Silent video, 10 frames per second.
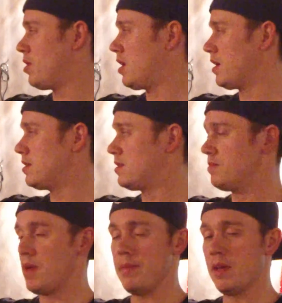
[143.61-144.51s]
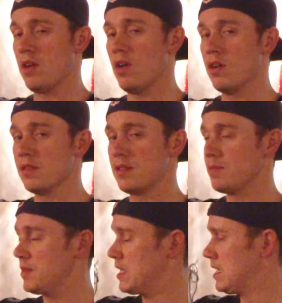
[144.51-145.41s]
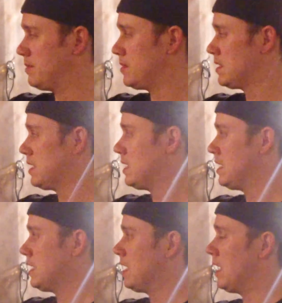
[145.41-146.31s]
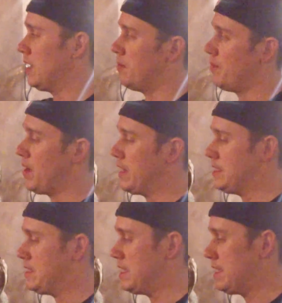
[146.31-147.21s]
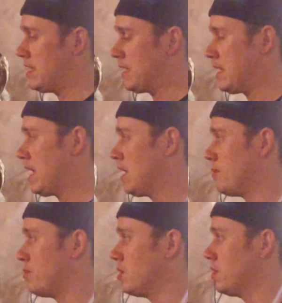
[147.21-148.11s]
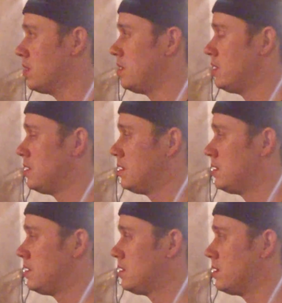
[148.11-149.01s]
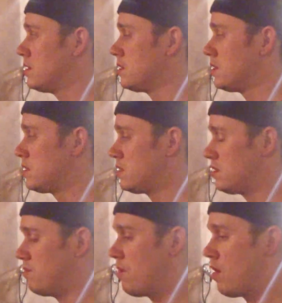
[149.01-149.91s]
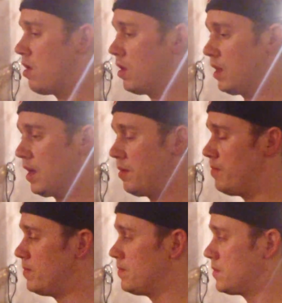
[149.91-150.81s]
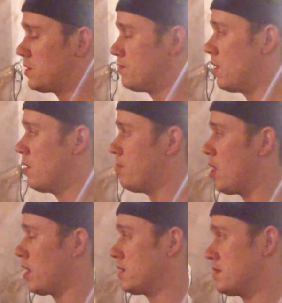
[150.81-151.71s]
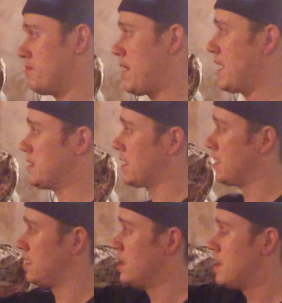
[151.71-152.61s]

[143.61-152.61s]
pockets, maybe calls sometimes. I did get a couple small pockets and bags that can